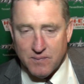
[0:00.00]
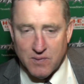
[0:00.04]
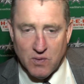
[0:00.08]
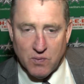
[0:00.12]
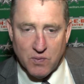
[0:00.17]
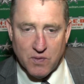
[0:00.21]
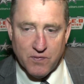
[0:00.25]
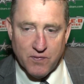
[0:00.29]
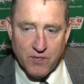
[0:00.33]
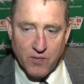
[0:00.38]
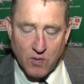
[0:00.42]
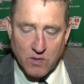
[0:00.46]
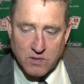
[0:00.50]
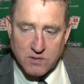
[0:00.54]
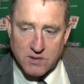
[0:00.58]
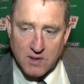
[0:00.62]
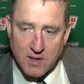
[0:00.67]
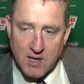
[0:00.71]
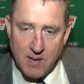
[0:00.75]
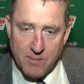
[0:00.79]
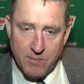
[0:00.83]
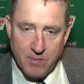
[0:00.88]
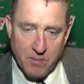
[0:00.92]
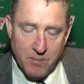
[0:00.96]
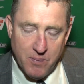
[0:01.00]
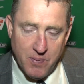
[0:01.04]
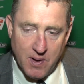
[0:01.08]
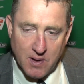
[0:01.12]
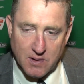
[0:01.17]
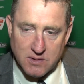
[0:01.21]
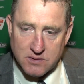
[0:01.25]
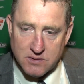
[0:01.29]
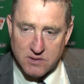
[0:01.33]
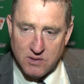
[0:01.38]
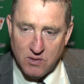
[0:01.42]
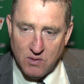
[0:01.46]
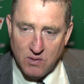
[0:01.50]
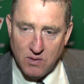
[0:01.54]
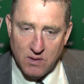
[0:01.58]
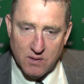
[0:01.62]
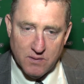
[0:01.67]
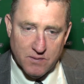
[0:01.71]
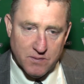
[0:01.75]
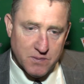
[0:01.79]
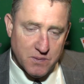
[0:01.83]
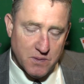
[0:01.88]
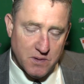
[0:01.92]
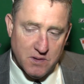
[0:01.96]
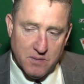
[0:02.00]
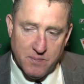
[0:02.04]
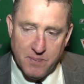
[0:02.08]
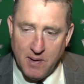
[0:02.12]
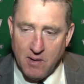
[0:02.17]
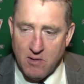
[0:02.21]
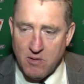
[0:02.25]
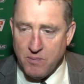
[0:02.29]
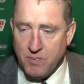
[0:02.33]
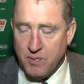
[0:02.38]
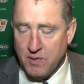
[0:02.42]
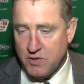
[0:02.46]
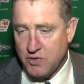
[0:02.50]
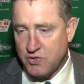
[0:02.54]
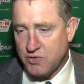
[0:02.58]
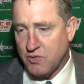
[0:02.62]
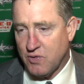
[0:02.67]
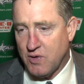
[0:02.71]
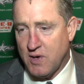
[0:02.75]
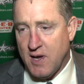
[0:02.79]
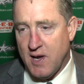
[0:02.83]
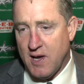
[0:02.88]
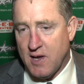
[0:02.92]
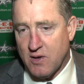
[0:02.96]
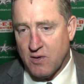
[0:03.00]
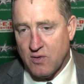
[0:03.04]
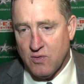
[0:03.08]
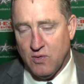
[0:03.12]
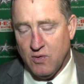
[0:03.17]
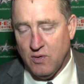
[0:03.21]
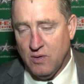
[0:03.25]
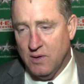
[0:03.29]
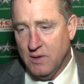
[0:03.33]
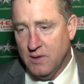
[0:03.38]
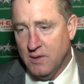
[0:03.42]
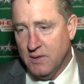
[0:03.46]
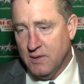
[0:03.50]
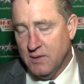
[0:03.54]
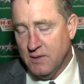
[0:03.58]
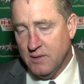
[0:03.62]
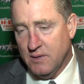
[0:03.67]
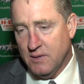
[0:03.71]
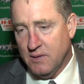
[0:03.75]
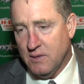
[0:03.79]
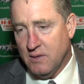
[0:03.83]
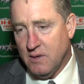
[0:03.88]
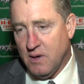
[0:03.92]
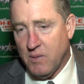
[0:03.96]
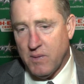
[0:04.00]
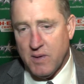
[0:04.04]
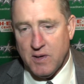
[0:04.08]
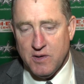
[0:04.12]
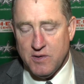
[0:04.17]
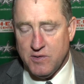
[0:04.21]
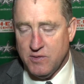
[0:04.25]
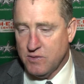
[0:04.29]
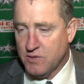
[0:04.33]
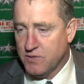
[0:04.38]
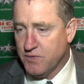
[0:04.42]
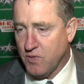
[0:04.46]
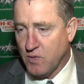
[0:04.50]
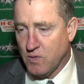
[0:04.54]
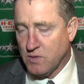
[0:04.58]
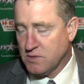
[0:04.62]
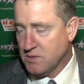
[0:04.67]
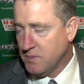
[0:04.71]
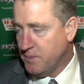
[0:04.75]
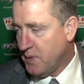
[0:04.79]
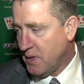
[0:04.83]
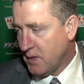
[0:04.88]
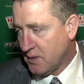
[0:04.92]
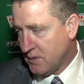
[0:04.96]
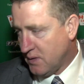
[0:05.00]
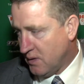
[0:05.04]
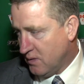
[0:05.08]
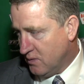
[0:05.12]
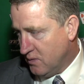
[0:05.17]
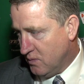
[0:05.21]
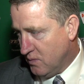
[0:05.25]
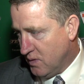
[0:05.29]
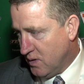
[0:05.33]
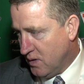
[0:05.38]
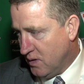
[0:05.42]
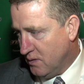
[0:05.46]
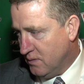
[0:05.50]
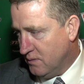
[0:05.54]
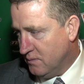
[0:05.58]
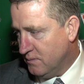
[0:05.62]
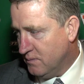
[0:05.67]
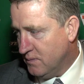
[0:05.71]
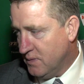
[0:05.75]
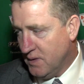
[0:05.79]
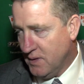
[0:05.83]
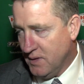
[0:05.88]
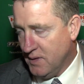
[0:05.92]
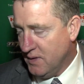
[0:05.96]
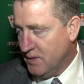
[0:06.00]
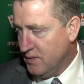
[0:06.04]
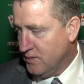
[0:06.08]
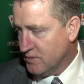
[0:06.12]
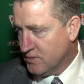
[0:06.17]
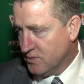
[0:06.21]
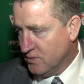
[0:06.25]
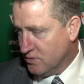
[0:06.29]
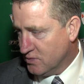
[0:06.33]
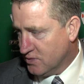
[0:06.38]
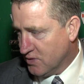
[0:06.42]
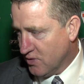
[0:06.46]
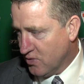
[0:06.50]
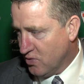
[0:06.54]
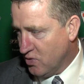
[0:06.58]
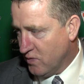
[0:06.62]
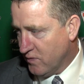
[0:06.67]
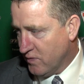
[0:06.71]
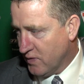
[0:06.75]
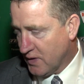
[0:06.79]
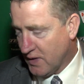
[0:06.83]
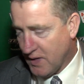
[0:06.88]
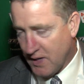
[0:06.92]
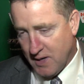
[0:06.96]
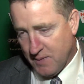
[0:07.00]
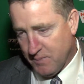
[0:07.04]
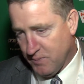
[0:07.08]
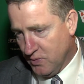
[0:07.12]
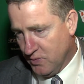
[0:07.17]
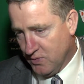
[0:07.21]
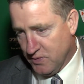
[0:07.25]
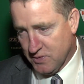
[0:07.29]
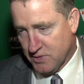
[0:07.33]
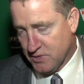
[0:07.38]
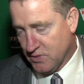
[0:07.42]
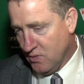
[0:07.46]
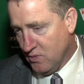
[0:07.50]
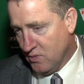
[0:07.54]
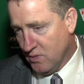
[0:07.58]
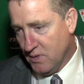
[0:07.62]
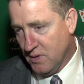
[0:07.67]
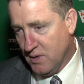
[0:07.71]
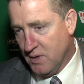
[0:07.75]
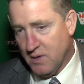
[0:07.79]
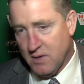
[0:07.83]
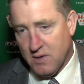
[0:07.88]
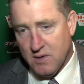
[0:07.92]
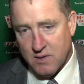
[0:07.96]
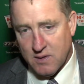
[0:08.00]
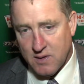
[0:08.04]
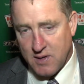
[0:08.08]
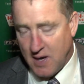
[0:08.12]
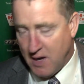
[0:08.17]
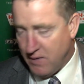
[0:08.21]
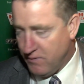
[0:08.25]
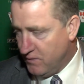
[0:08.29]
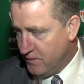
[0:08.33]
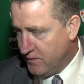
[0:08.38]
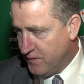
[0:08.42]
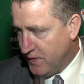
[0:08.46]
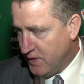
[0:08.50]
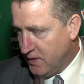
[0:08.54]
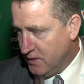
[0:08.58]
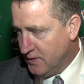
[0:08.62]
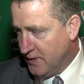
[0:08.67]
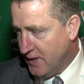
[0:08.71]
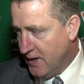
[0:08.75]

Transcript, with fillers: we forced a couple pucks, you know, on, this, on the power play shorthanded goal. All we had to do was force the puck down the wall. And then there's no turnover. The guy blew the zone. Gavin fell